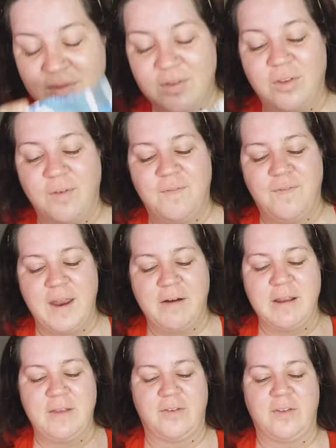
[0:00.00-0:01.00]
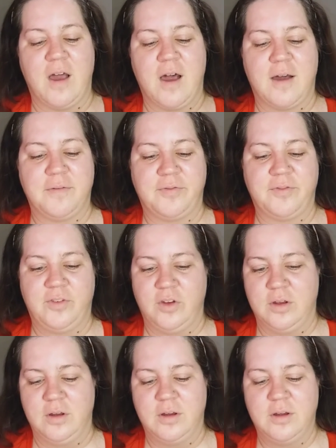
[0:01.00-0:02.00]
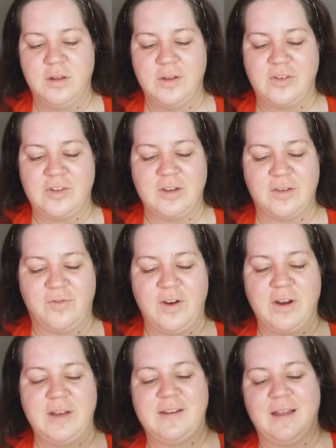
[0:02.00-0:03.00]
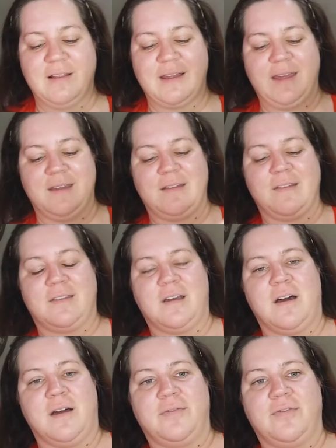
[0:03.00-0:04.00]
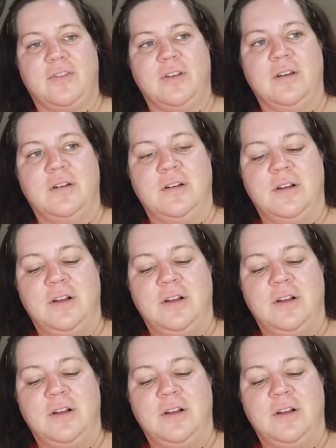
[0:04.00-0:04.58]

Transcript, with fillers: It's very soft. It's just very delicate and soft.